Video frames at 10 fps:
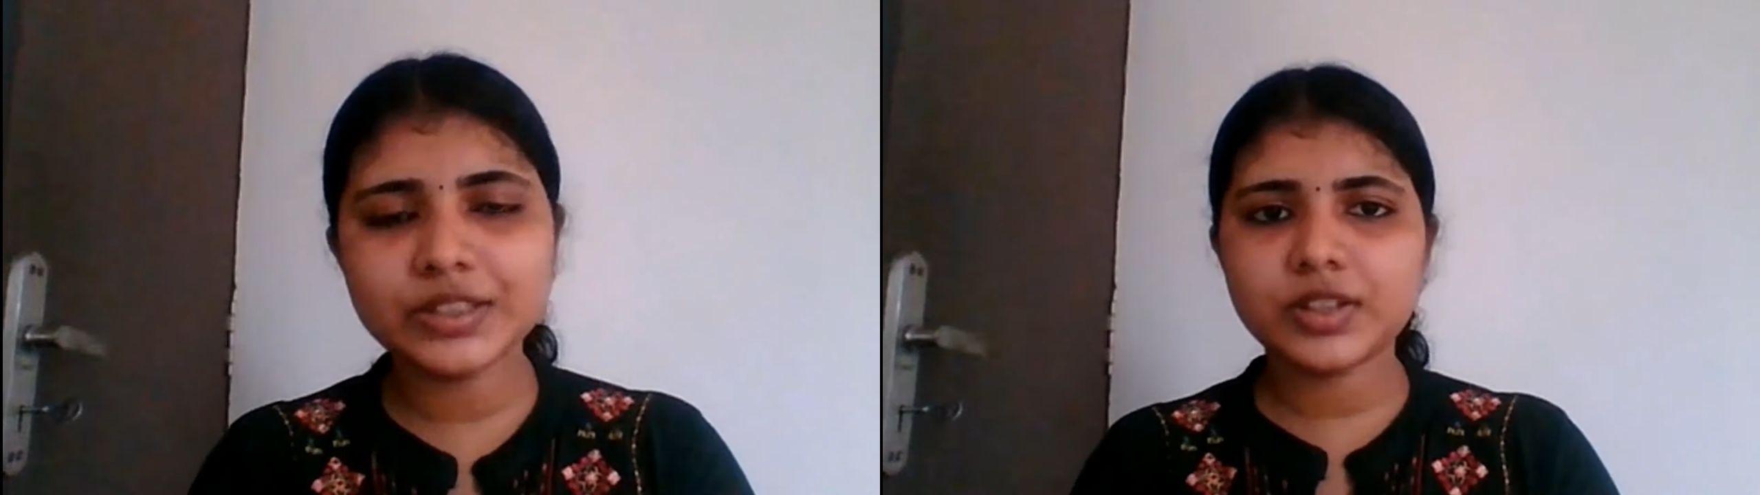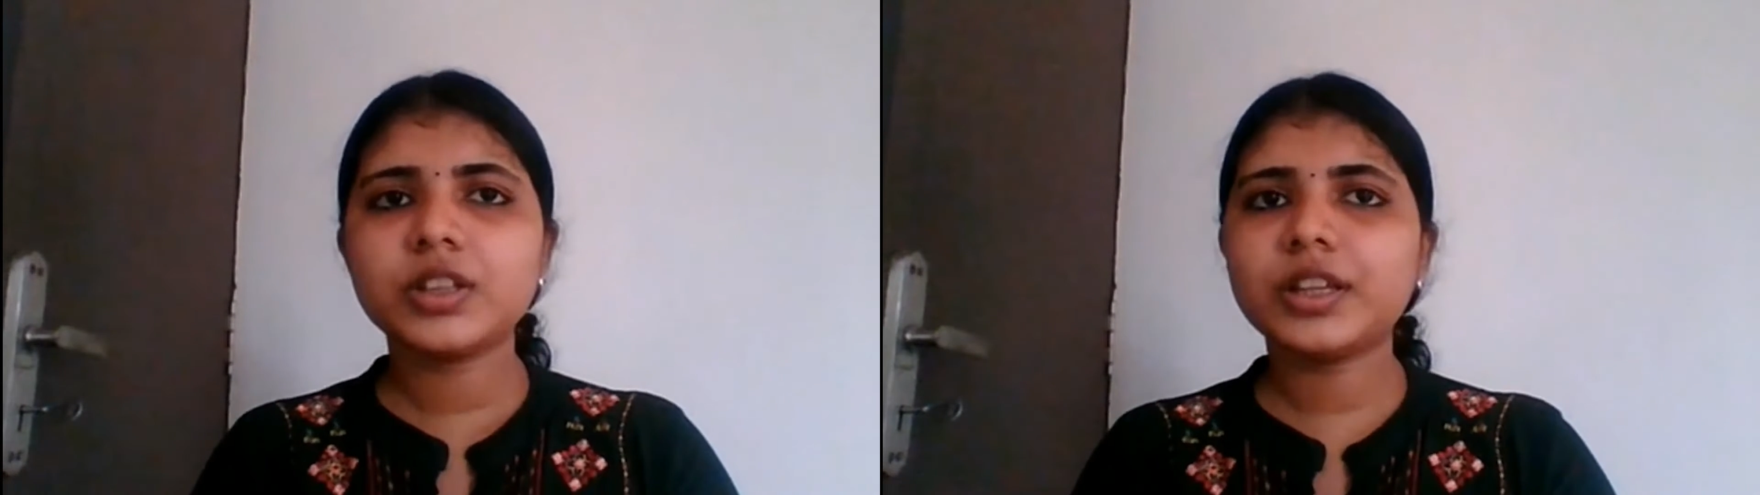
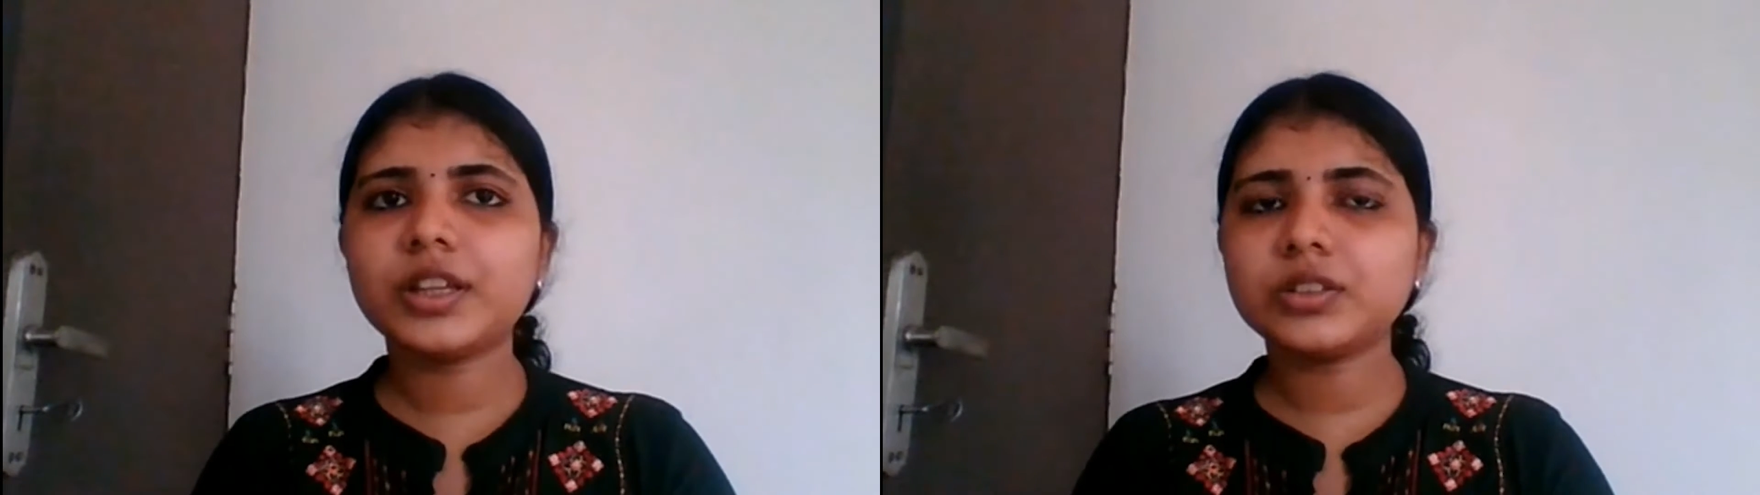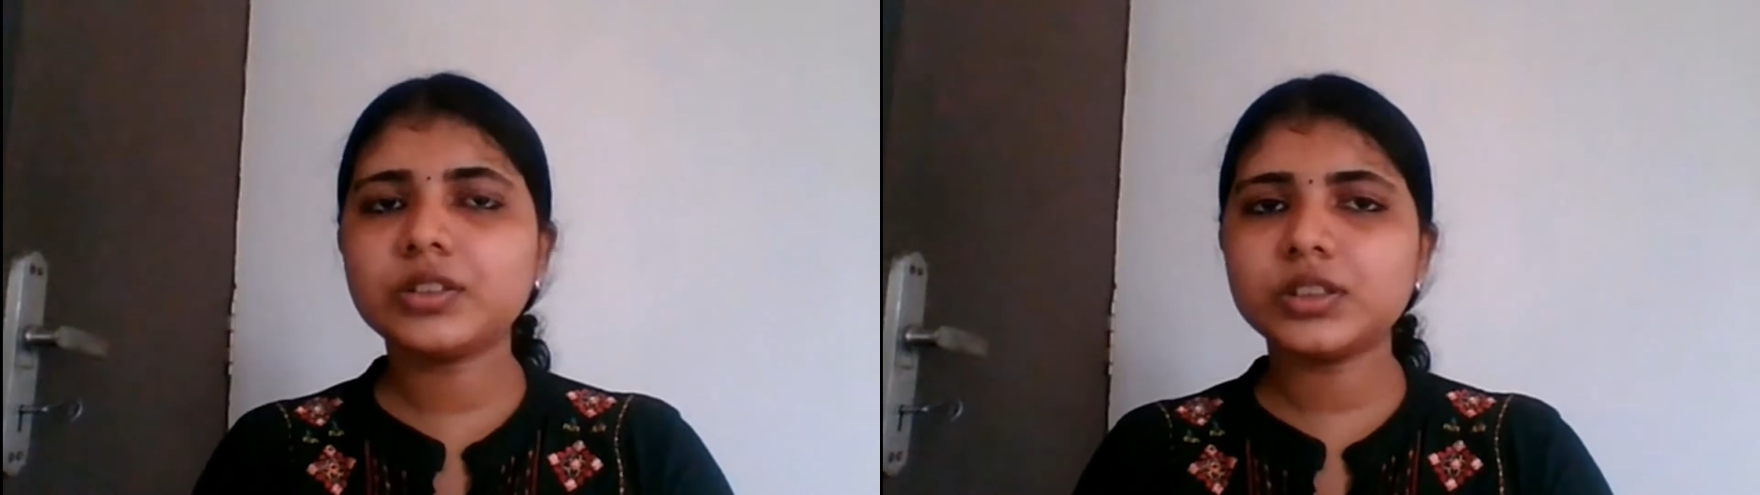ticket
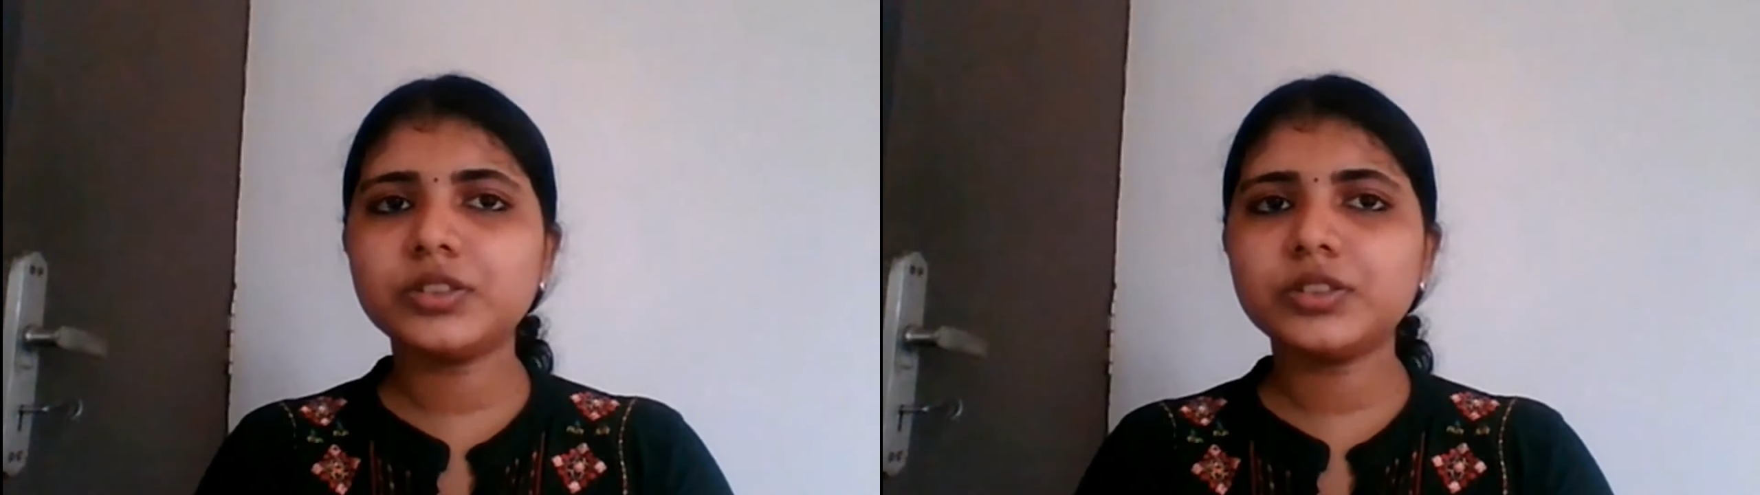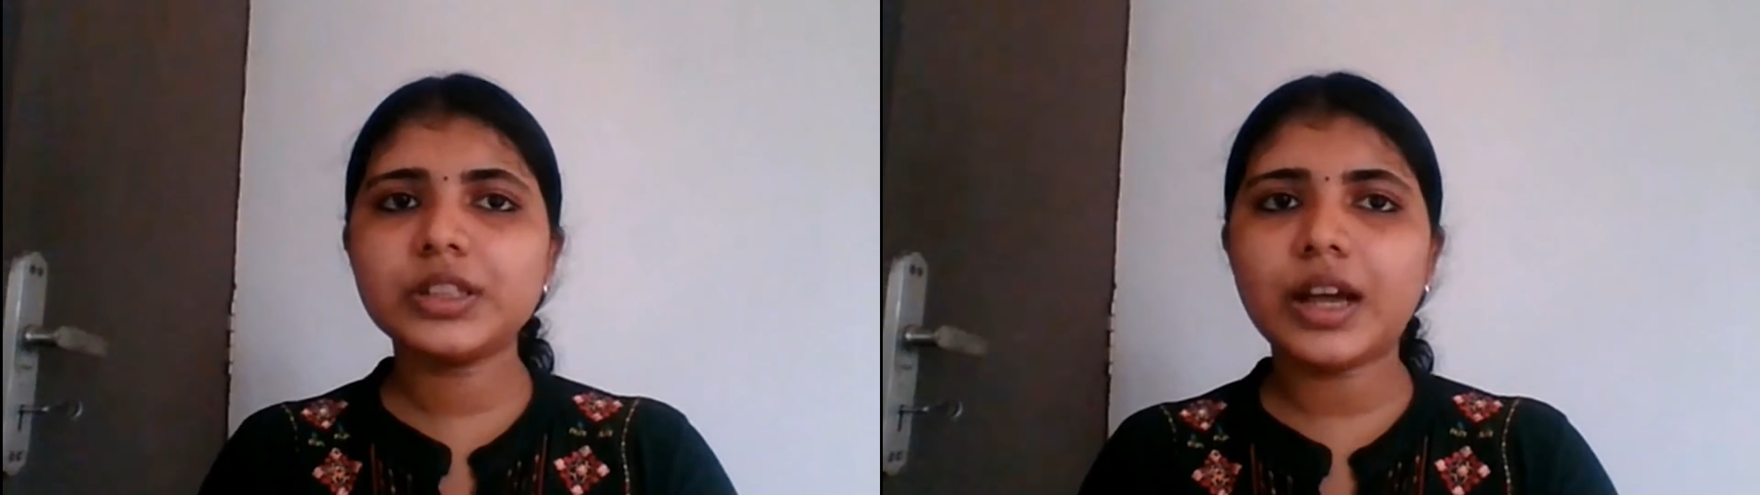booking system,
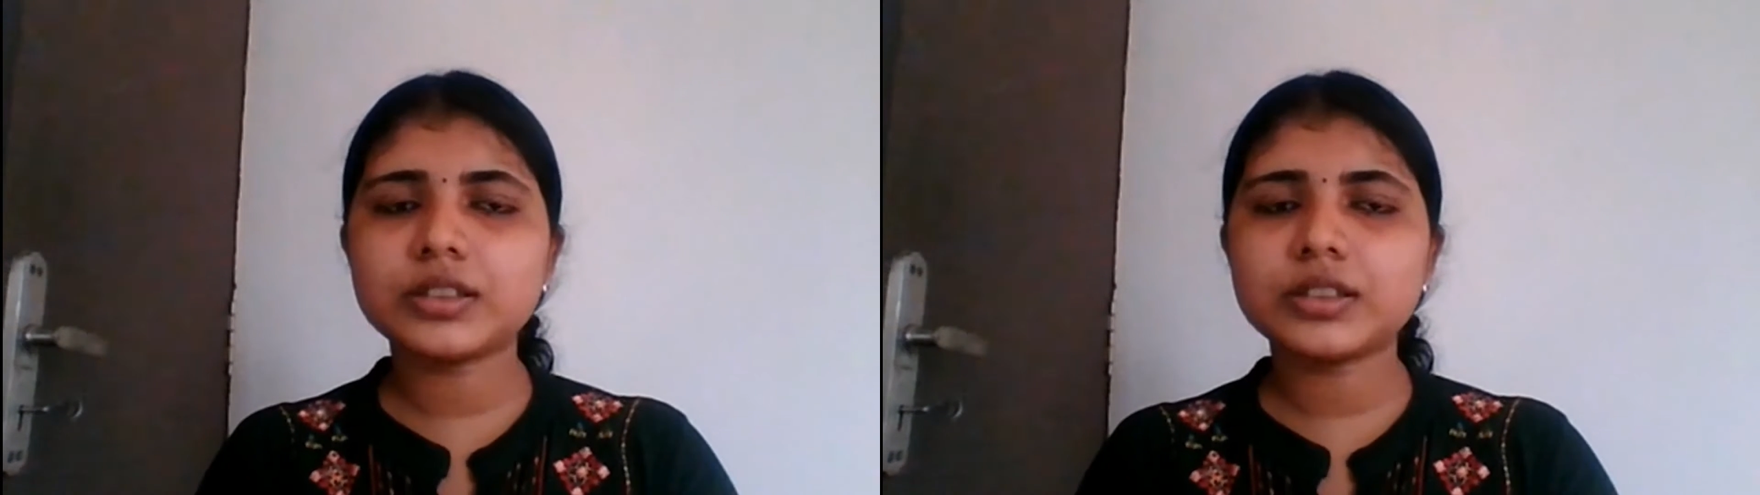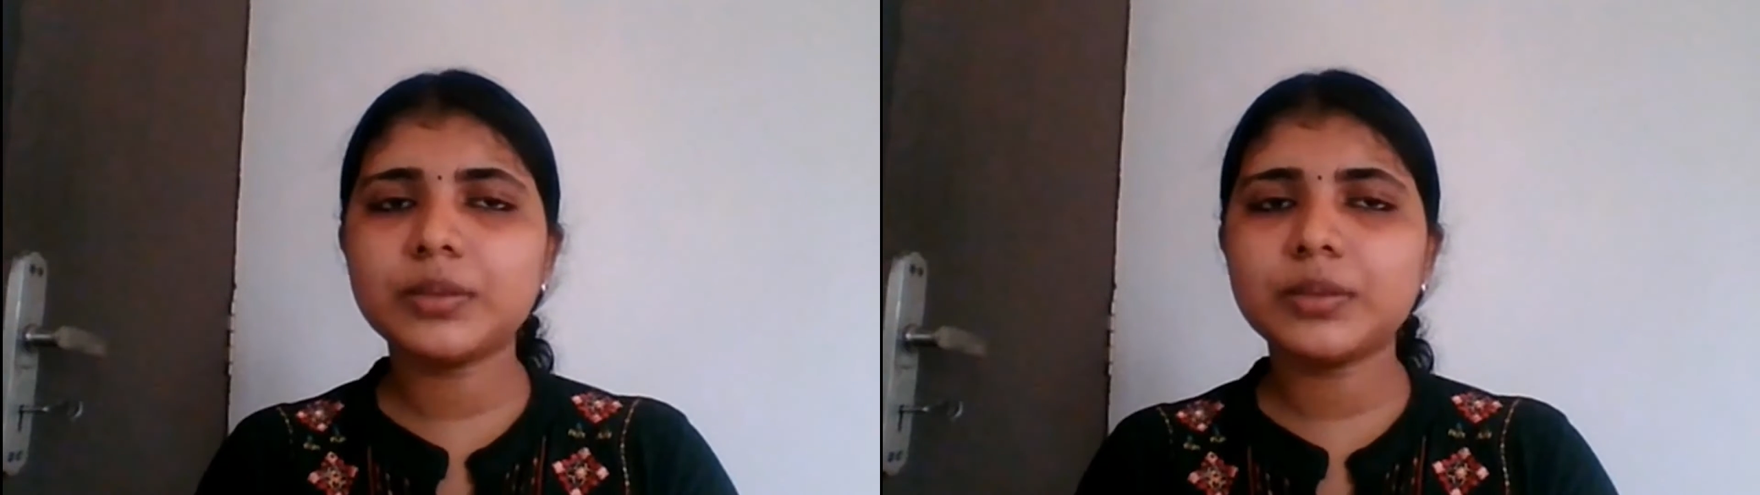
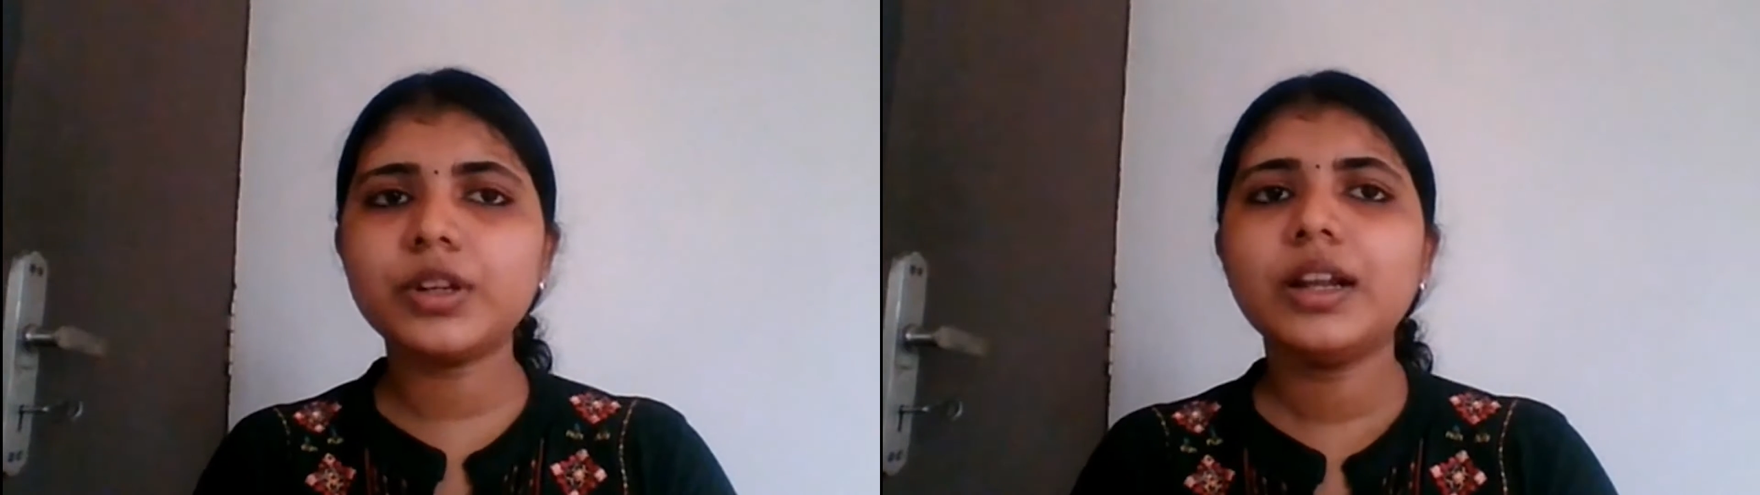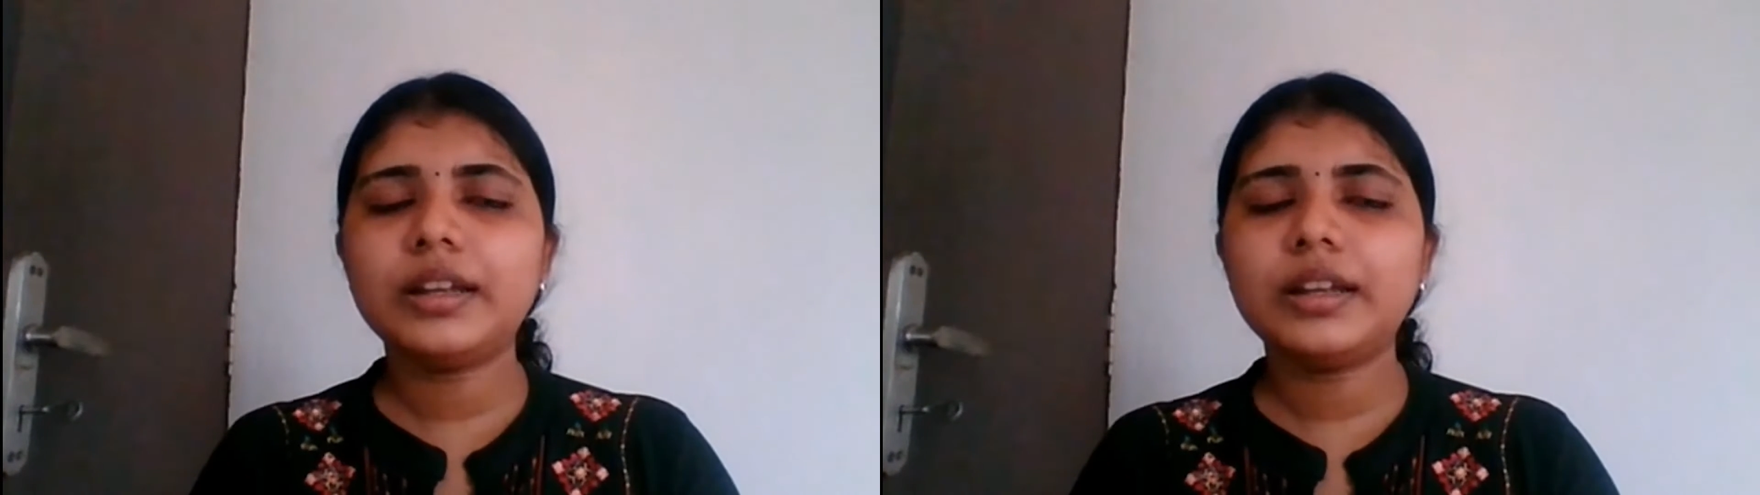we